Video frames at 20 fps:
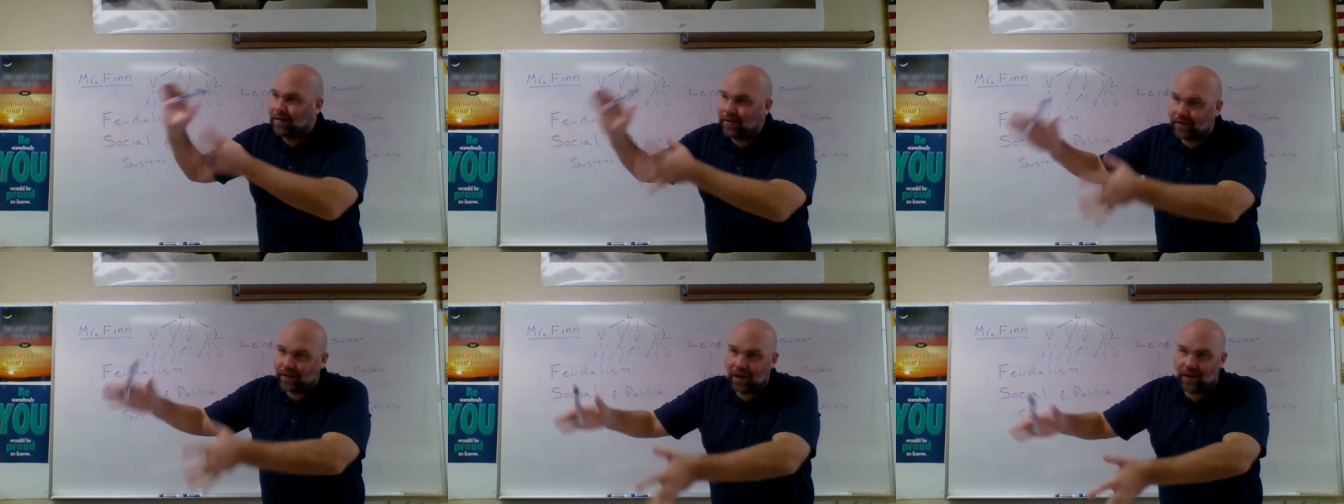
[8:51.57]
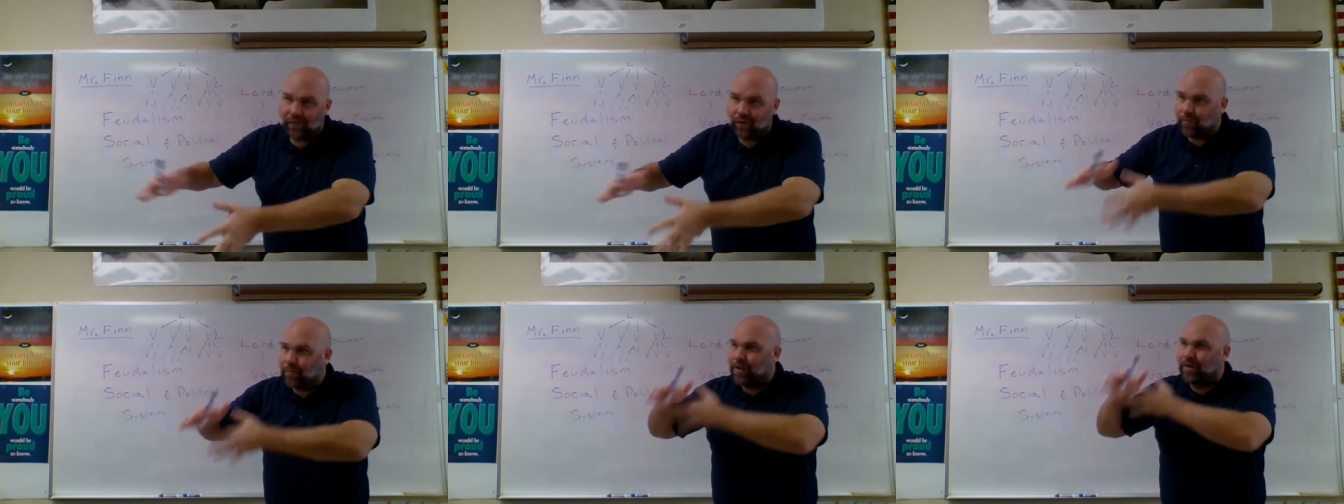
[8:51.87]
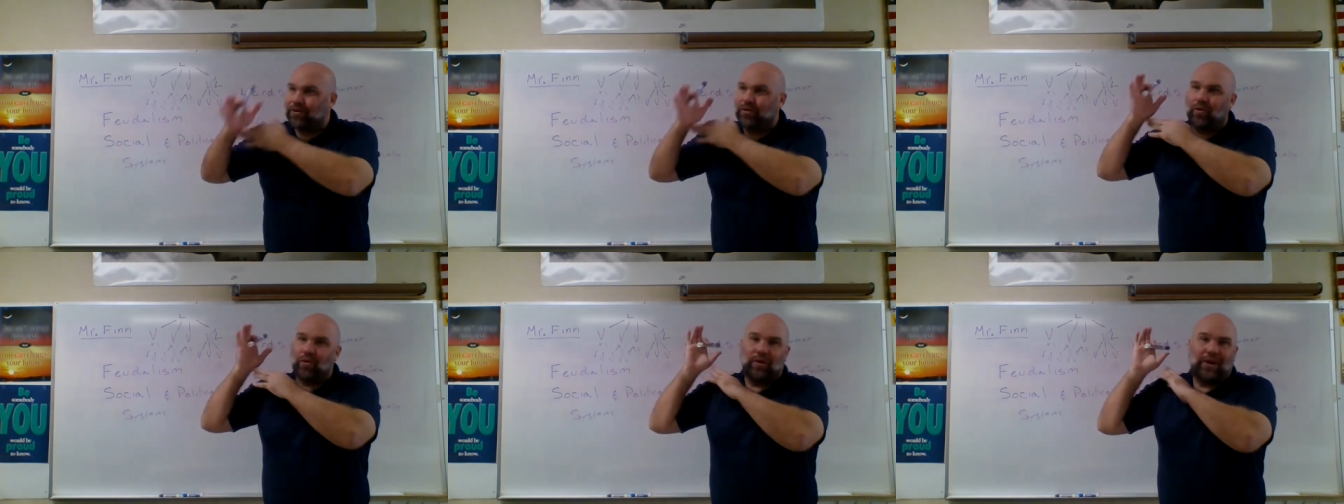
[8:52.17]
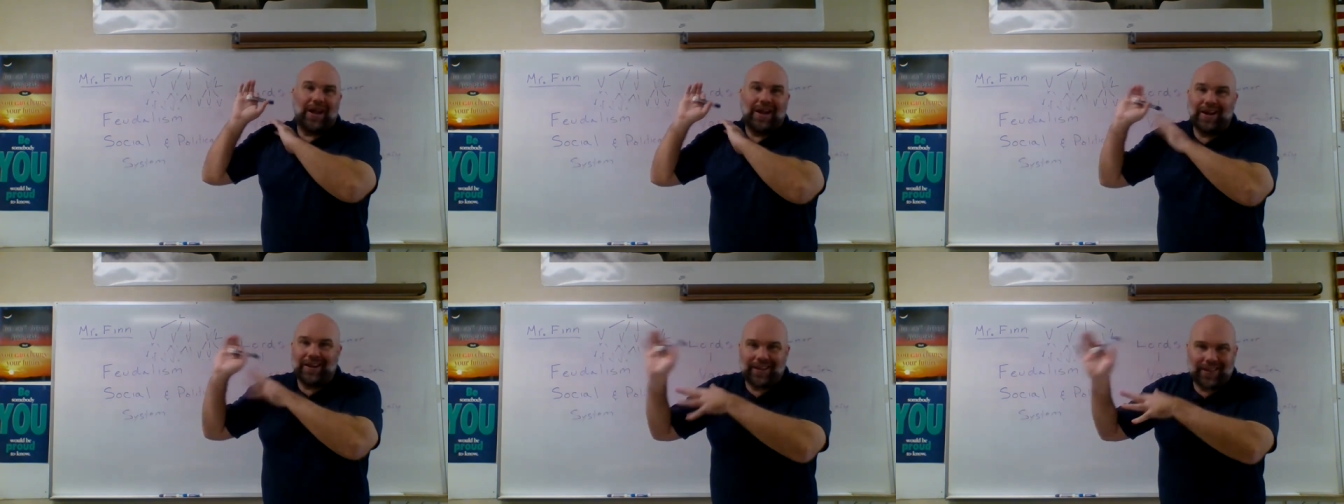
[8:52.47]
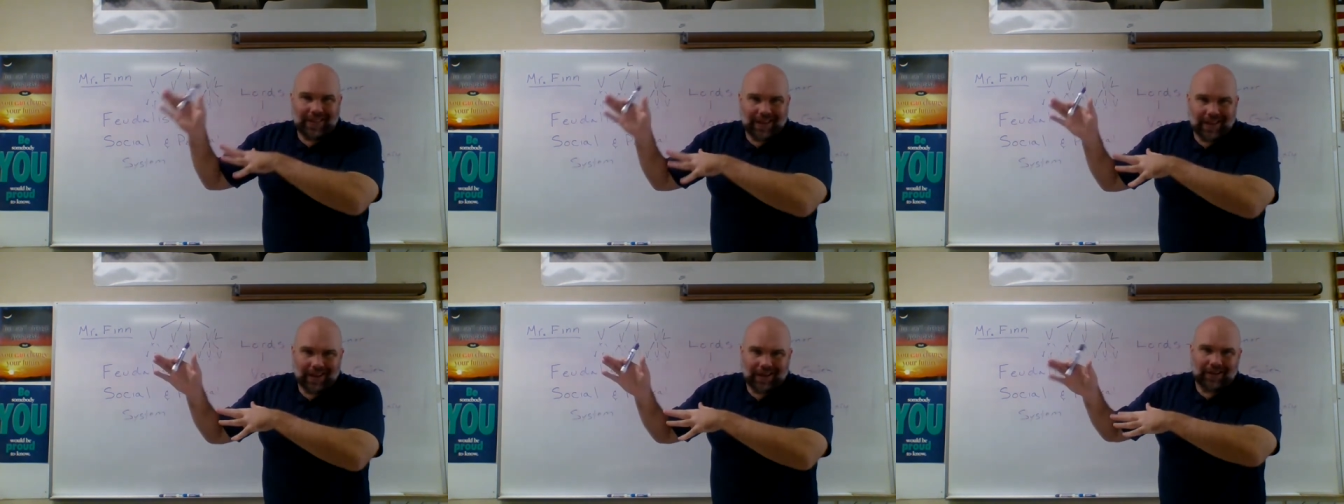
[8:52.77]
government or
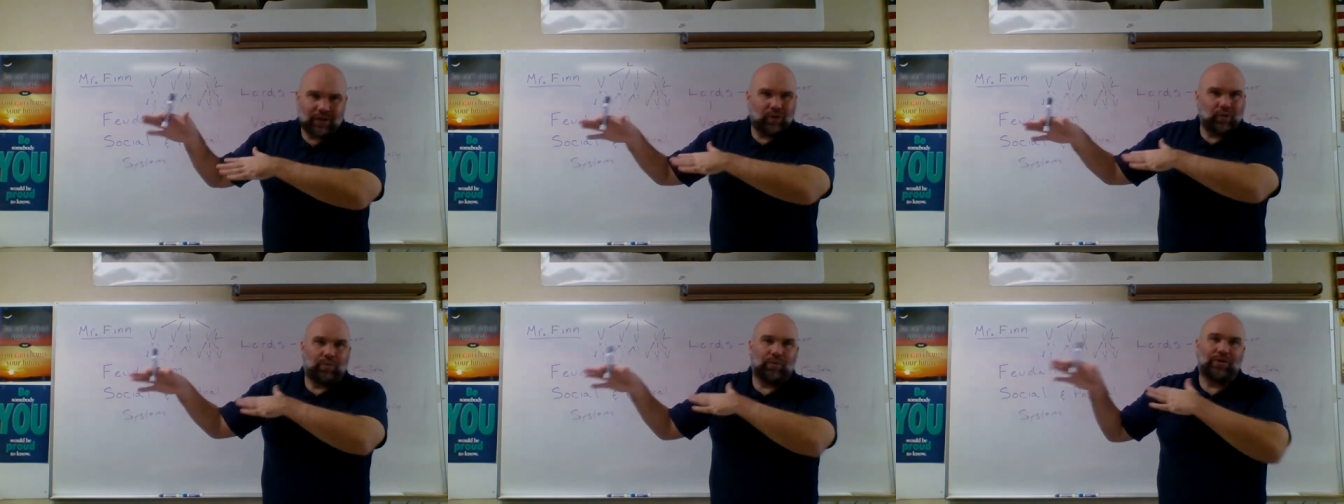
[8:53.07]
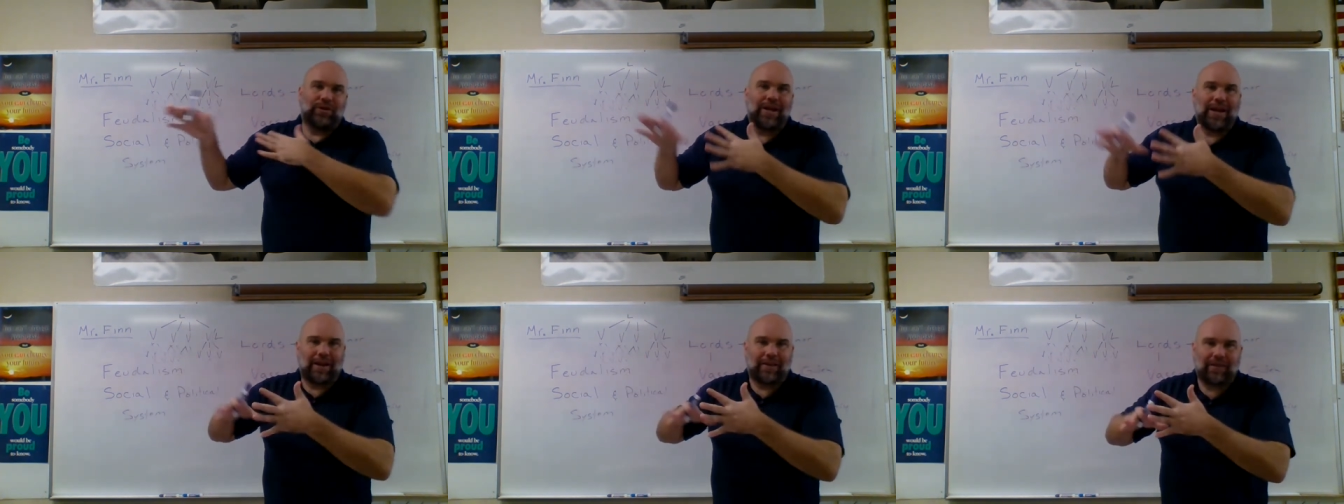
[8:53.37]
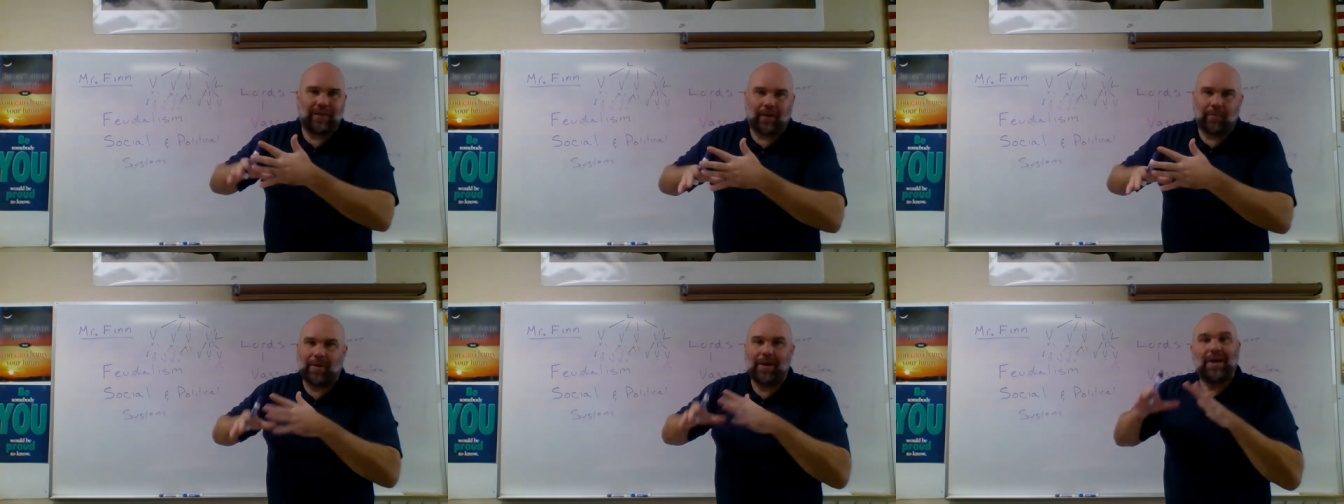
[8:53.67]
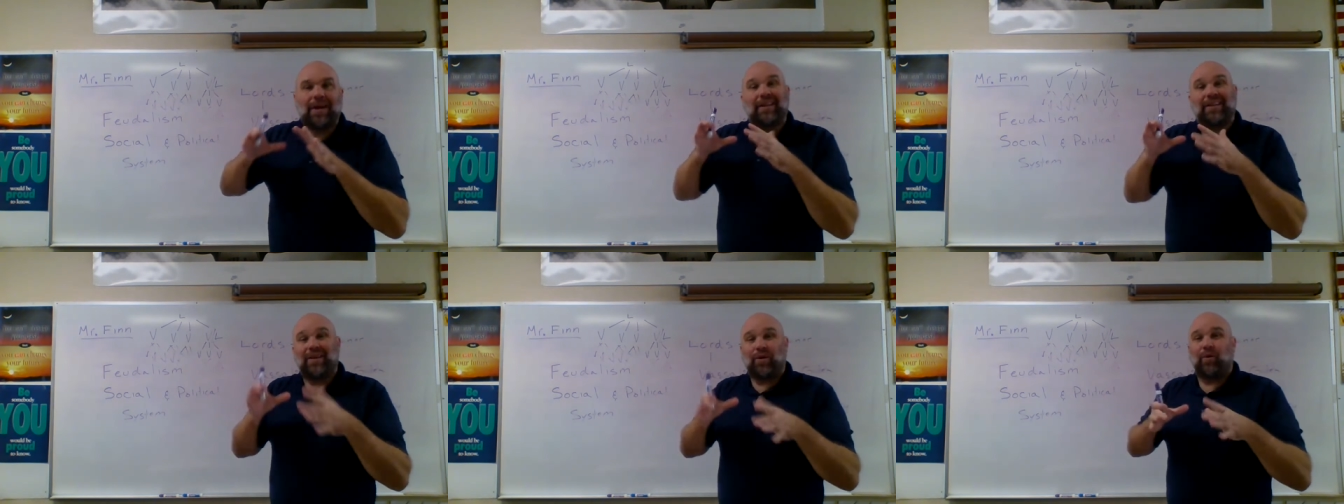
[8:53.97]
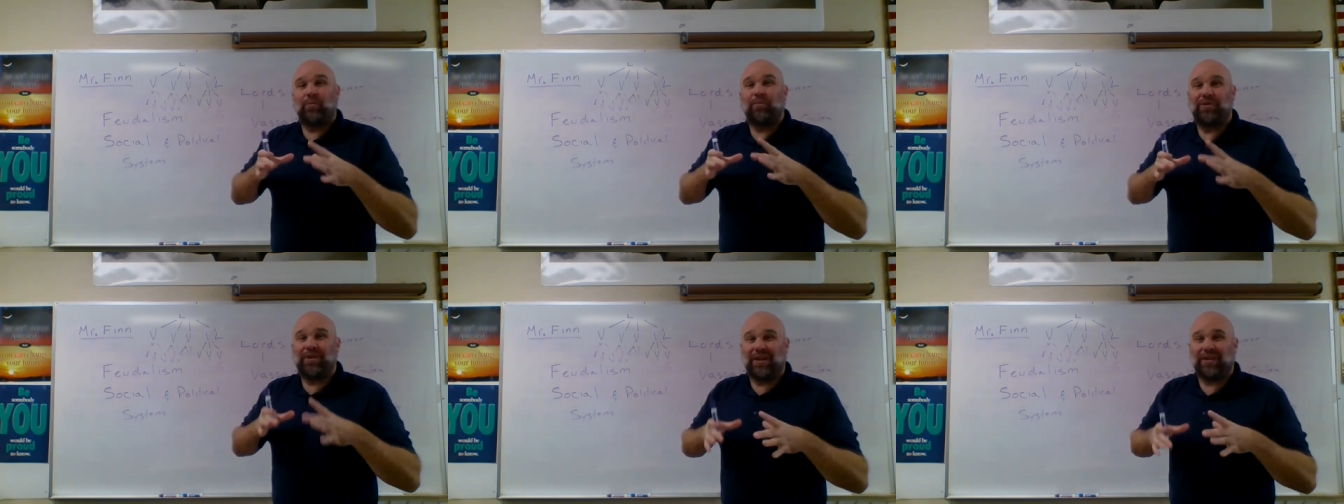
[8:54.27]
anything to protect them. They will
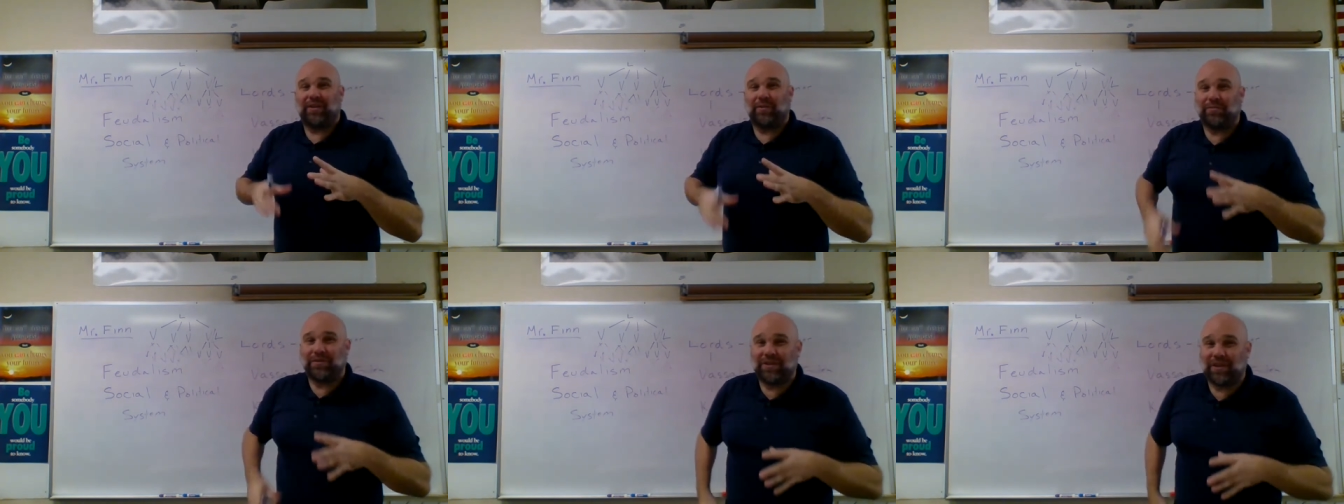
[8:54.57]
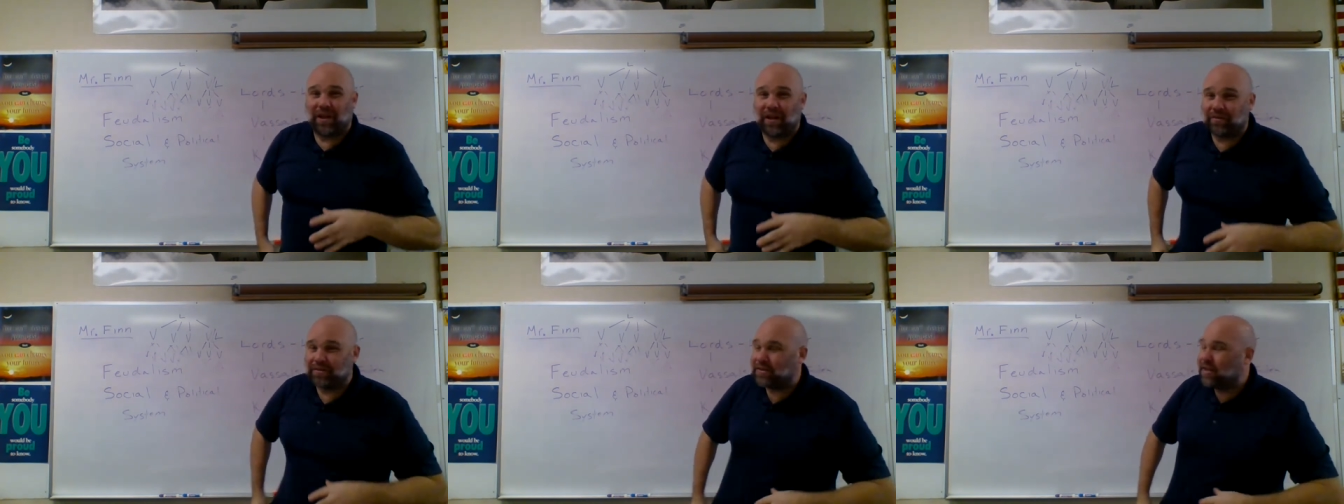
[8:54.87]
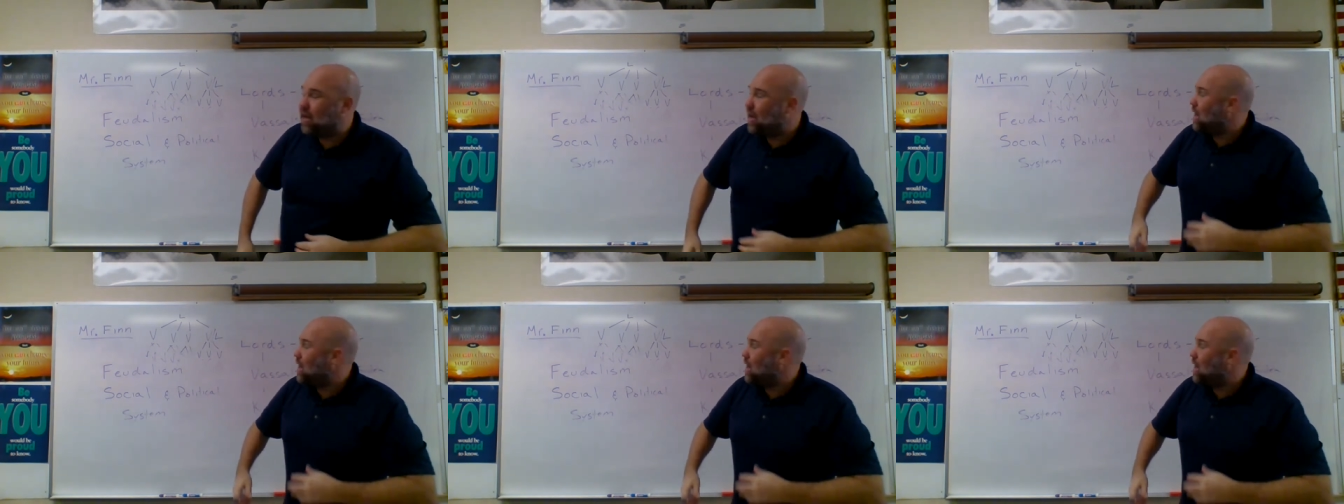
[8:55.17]
protect themselves.